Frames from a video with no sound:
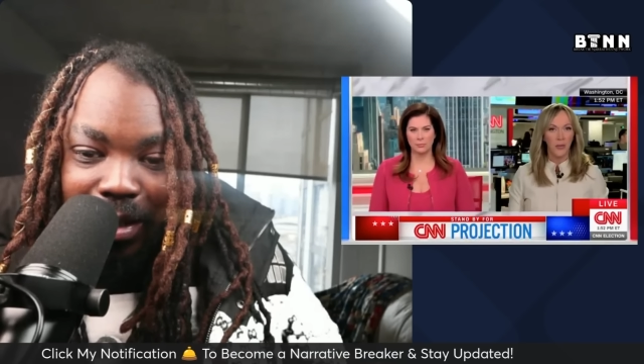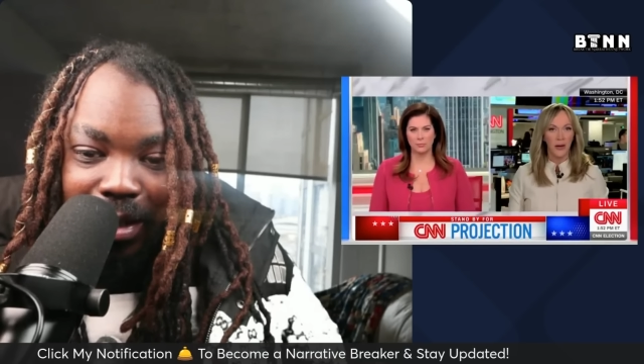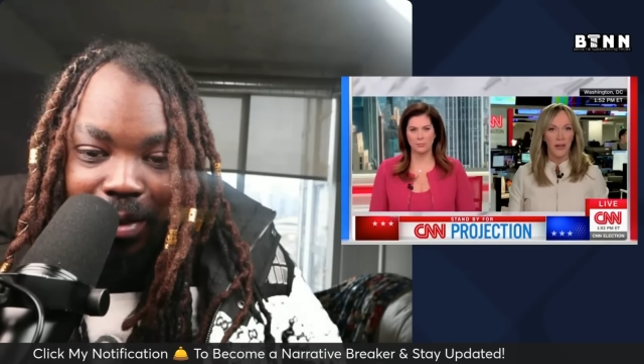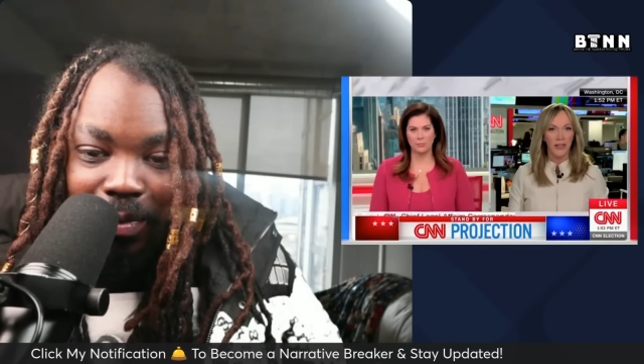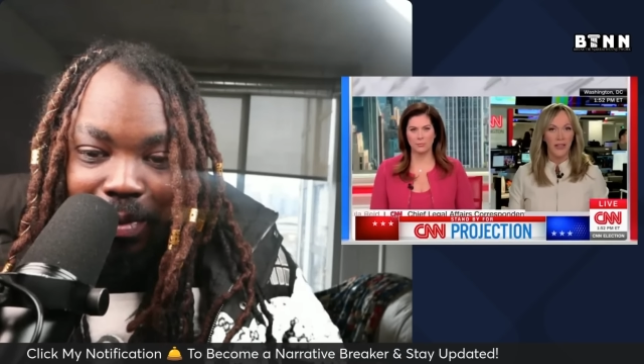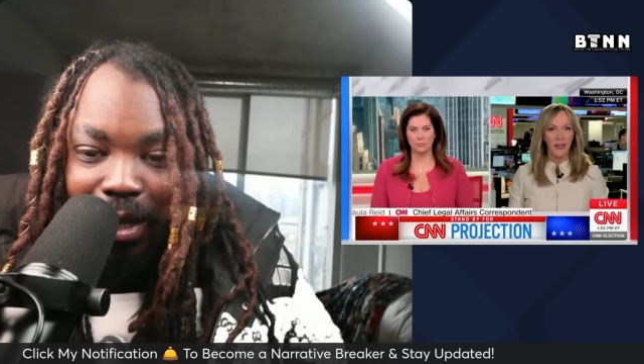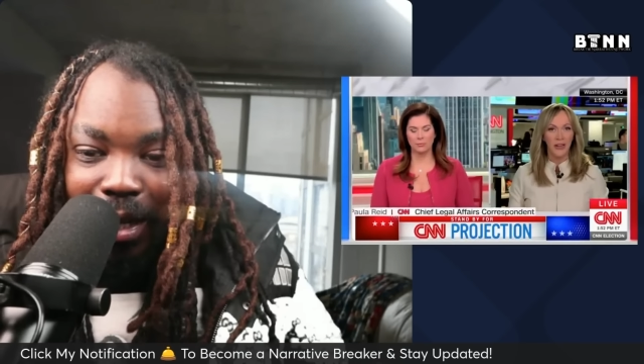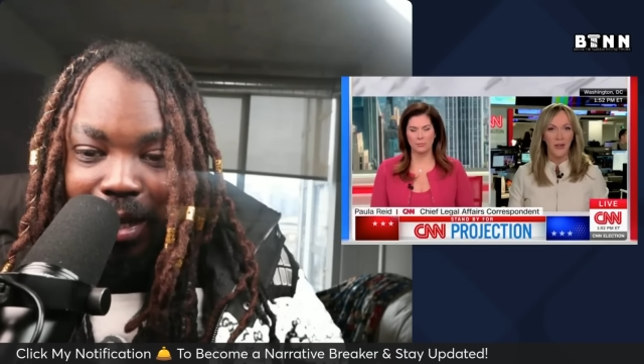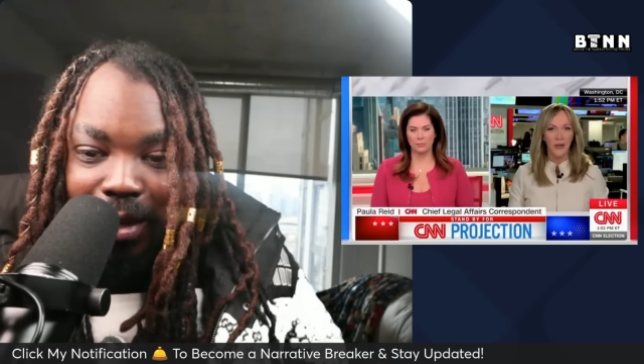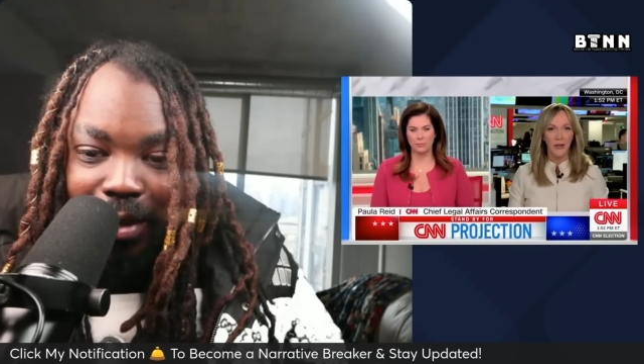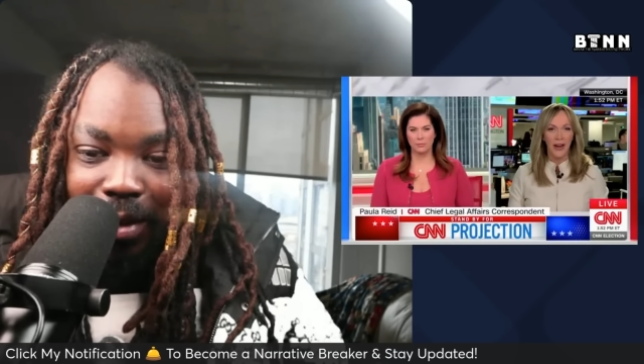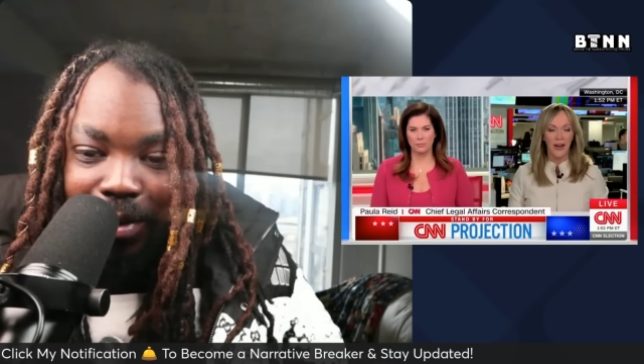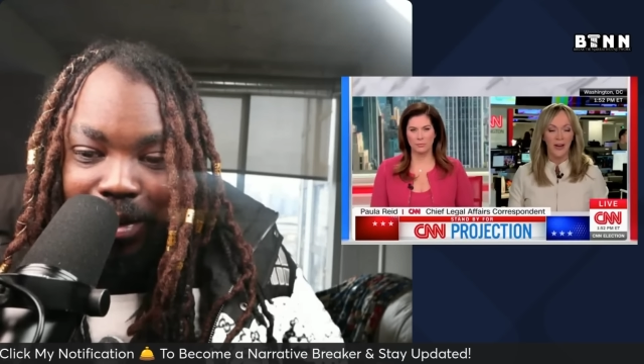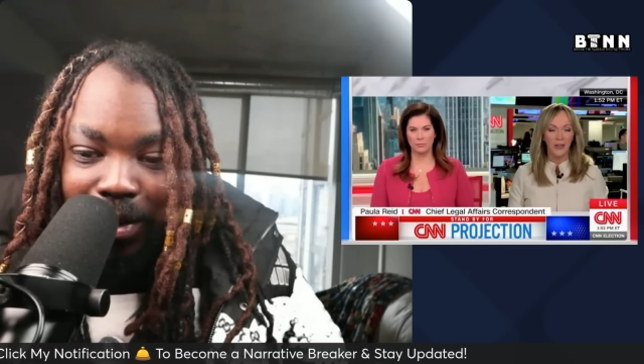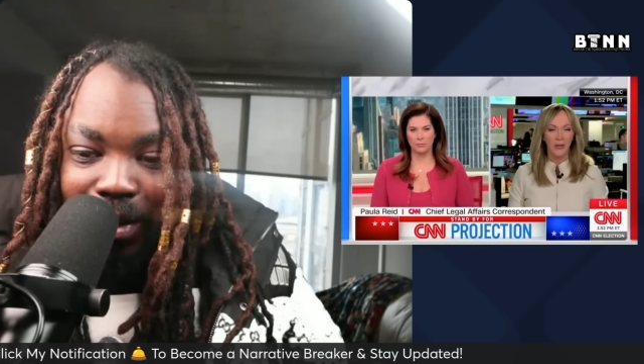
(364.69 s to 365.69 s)
Anyone that thought
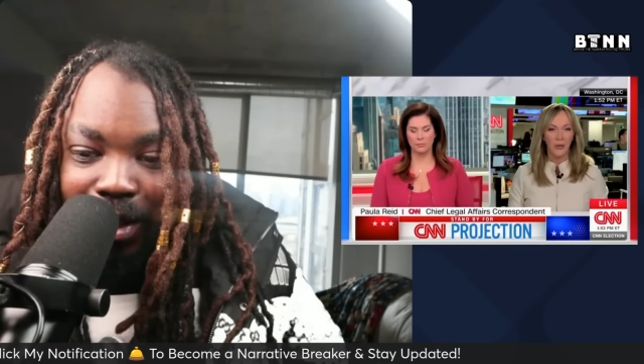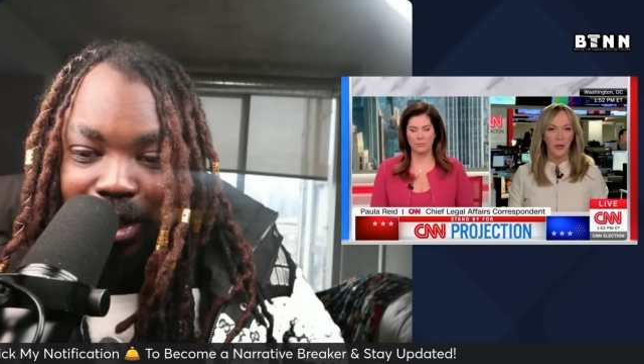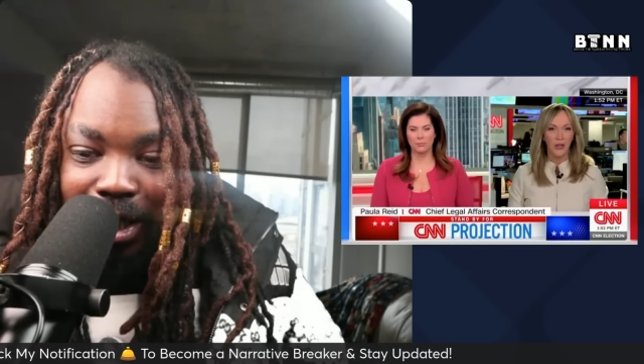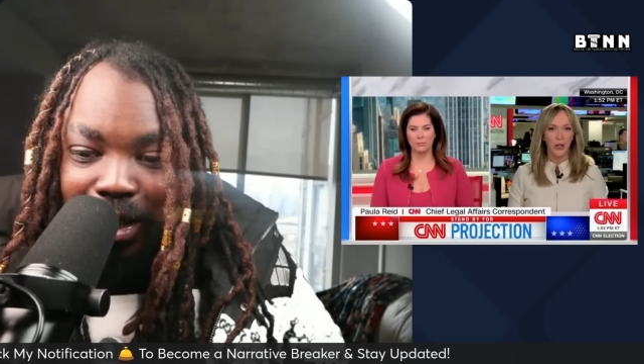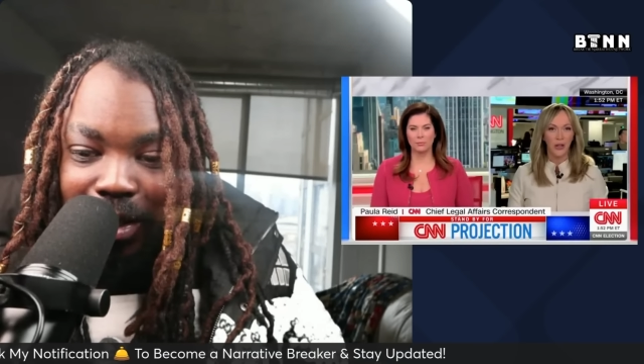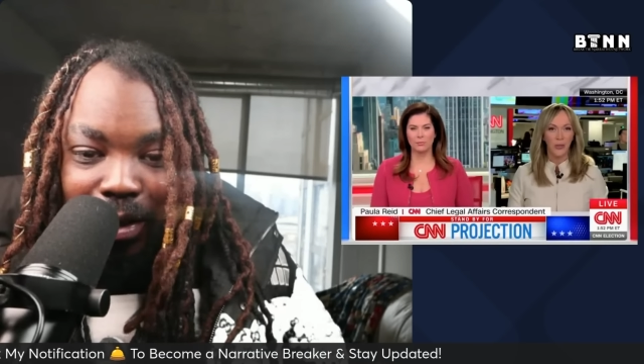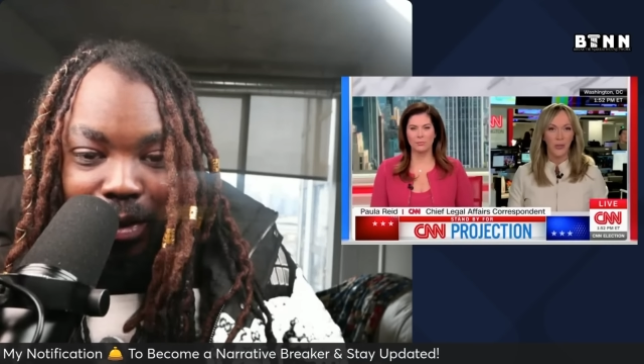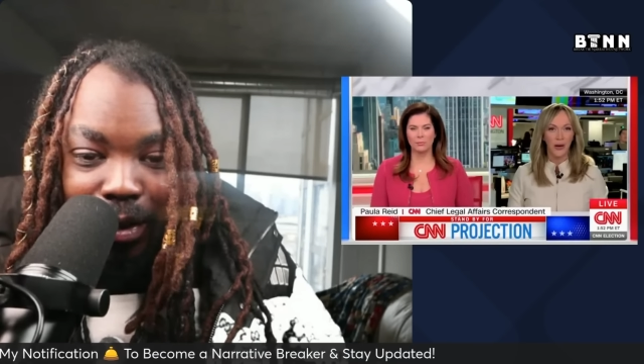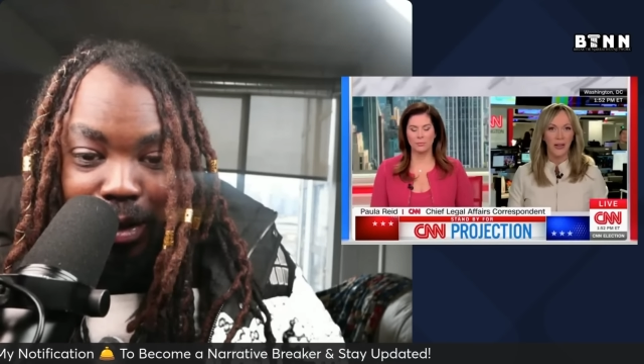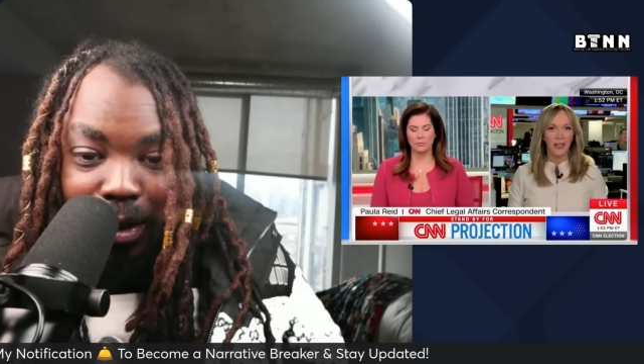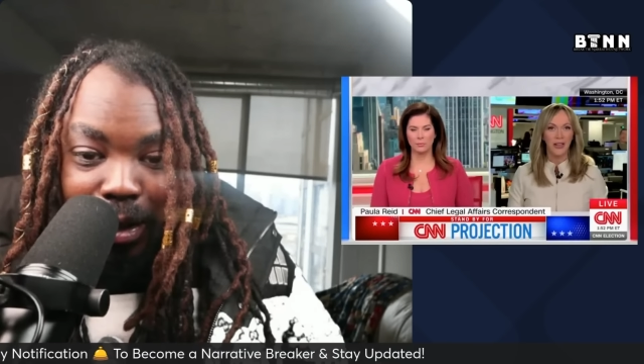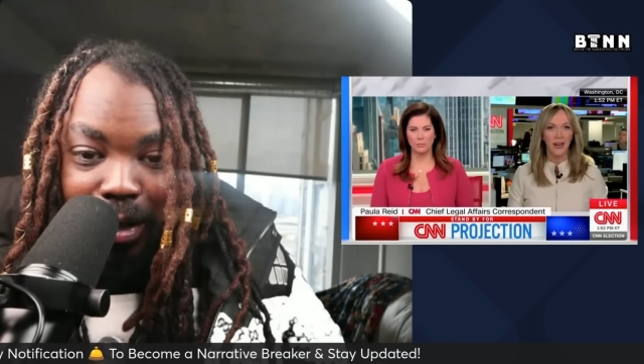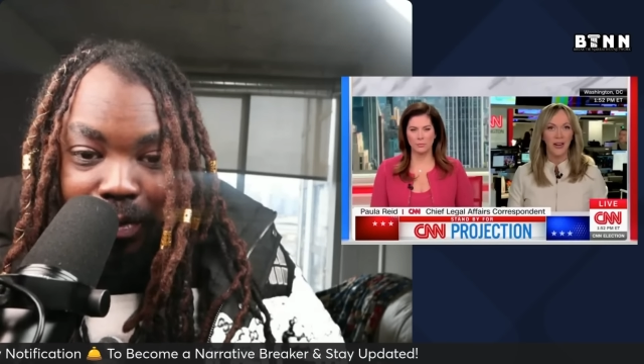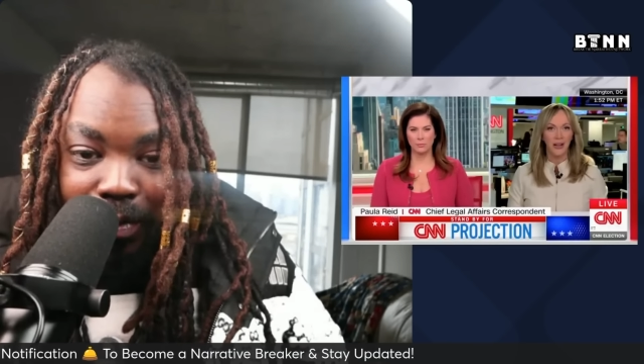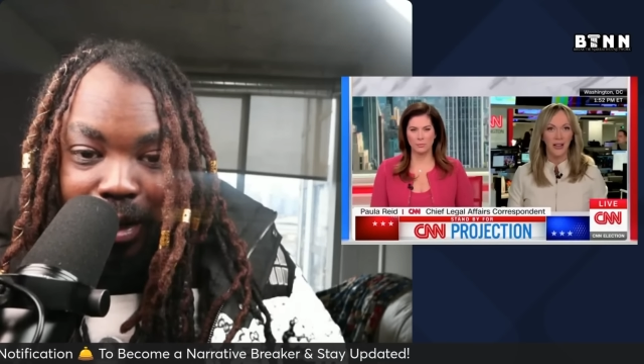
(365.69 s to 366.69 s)
he was going to jail, they're going to have to
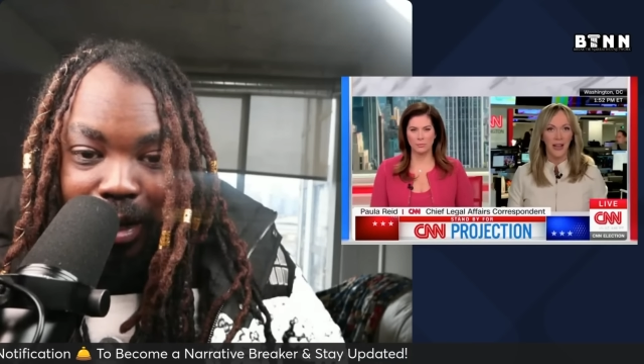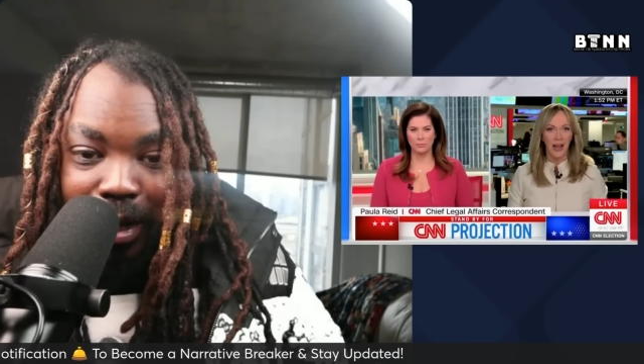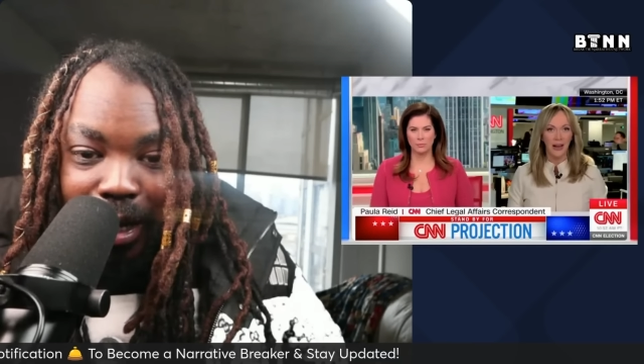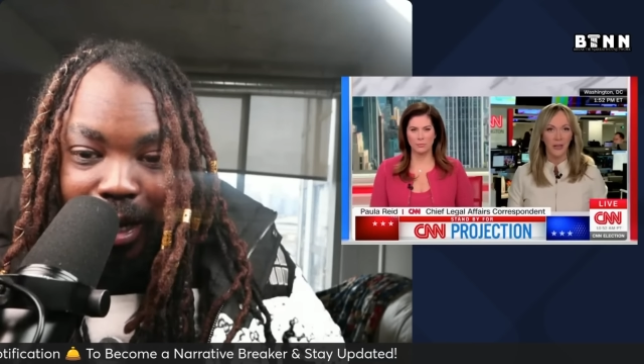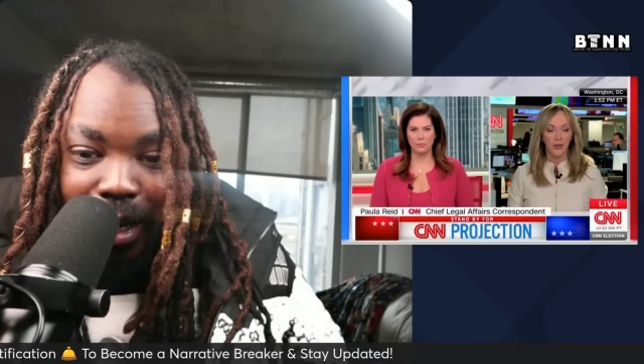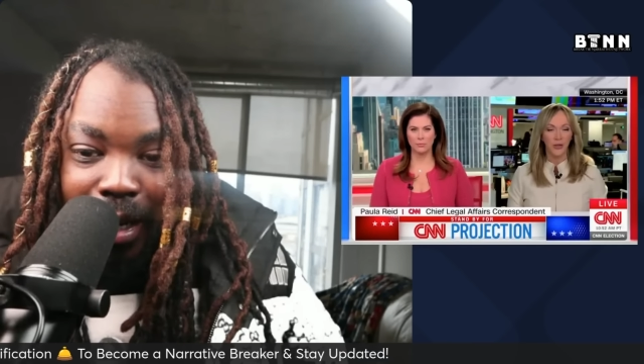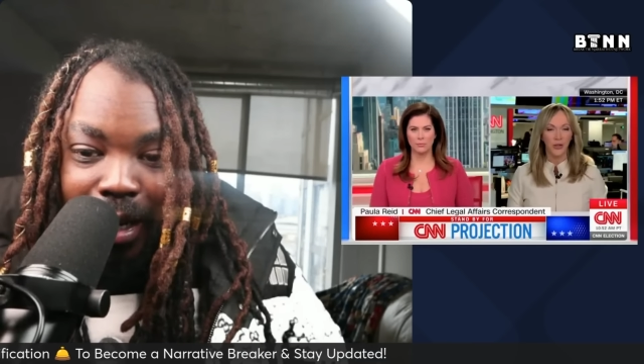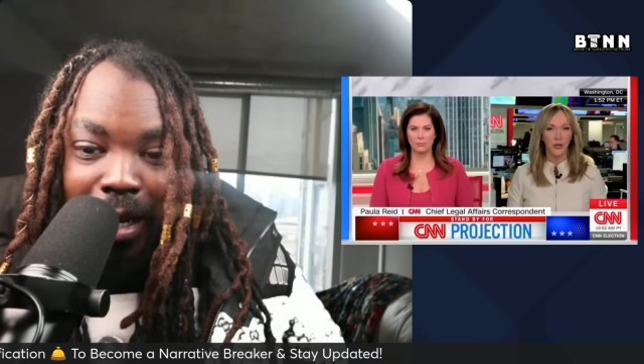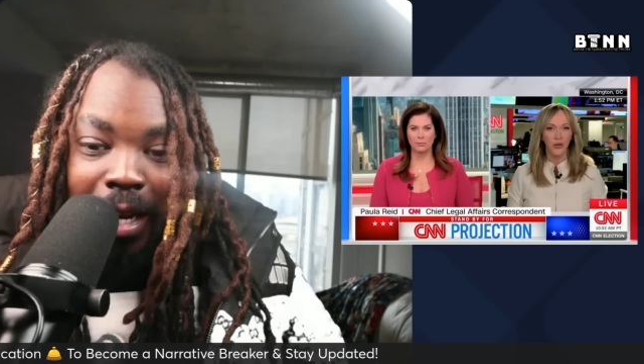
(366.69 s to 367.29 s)
get rid of that.